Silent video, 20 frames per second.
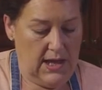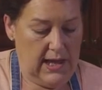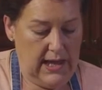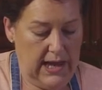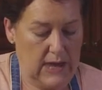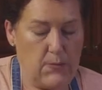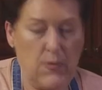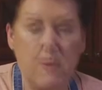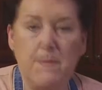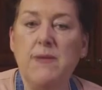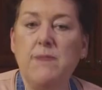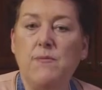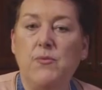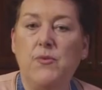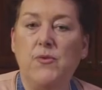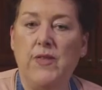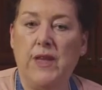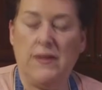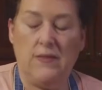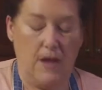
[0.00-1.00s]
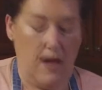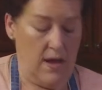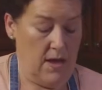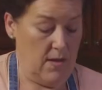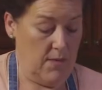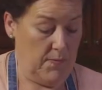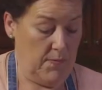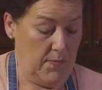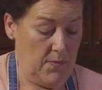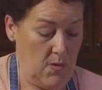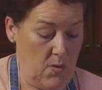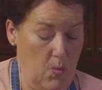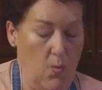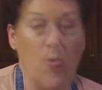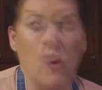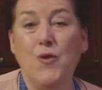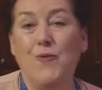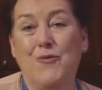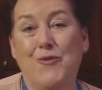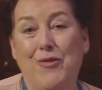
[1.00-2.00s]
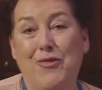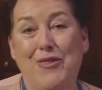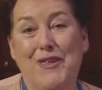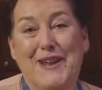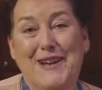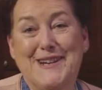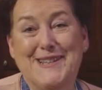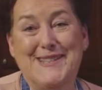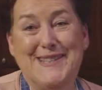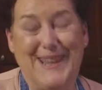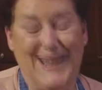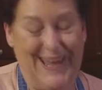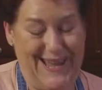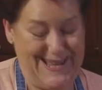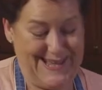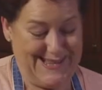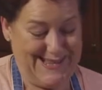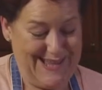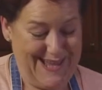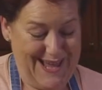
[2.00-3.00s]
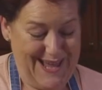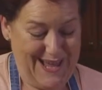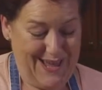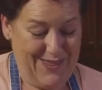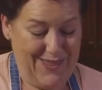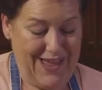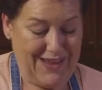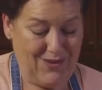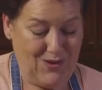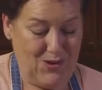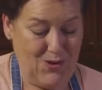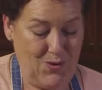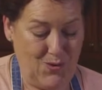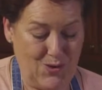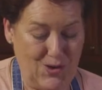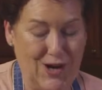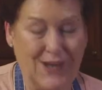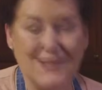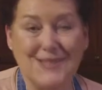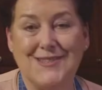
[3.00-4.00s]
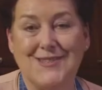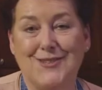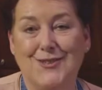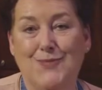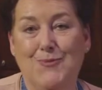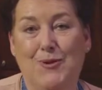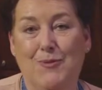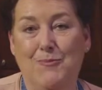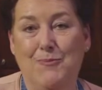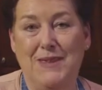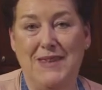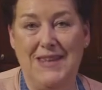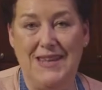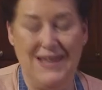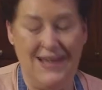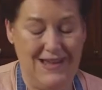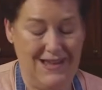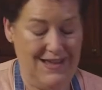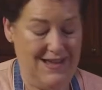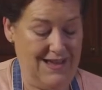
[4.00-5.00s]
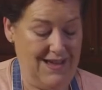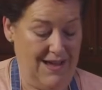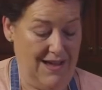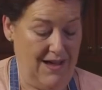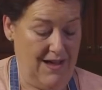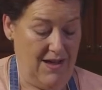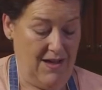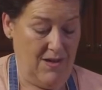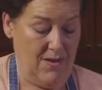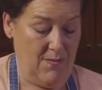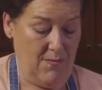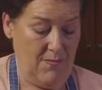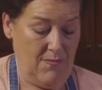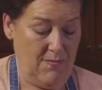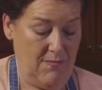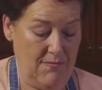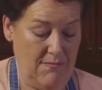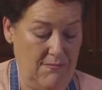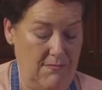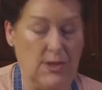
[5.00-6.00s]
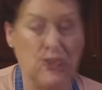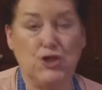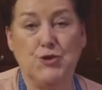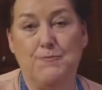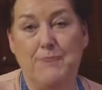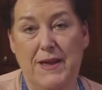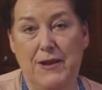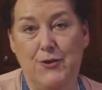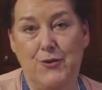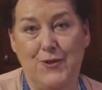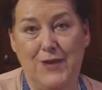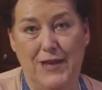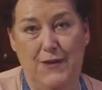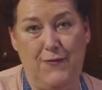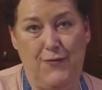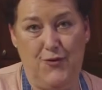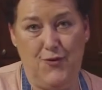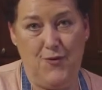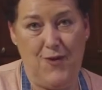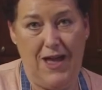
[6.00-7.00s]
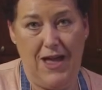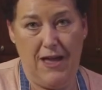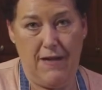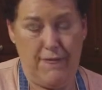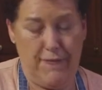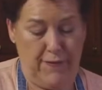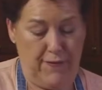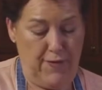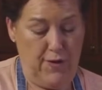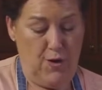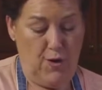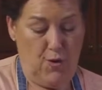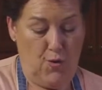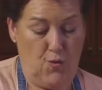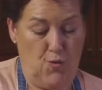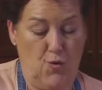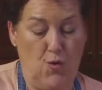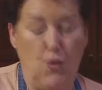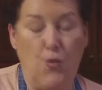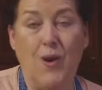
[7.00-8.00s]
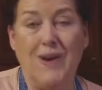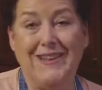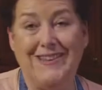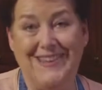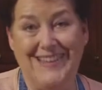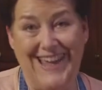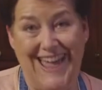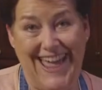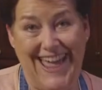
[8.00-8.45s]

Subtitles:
And remember that one of the things is that your custard will be much better if you have good quality